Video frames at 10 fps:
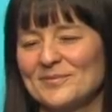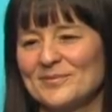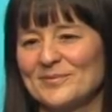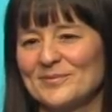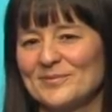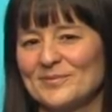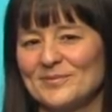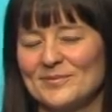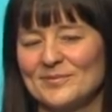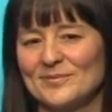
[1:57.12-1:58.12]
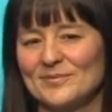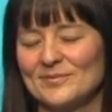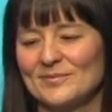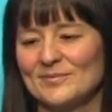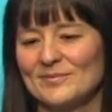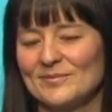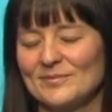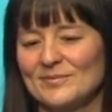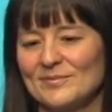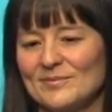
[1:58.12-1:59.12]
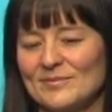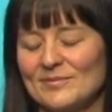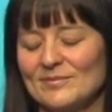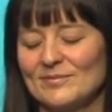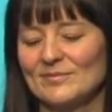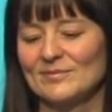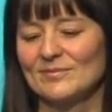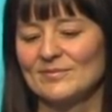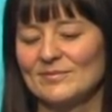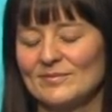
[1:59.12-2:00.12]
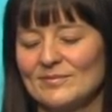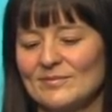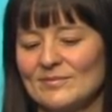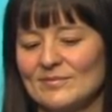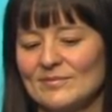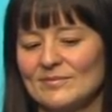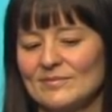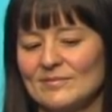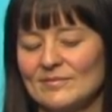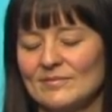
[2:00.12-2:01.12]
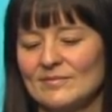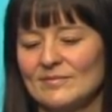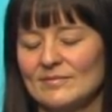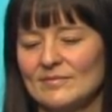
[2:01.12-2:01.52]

(silent)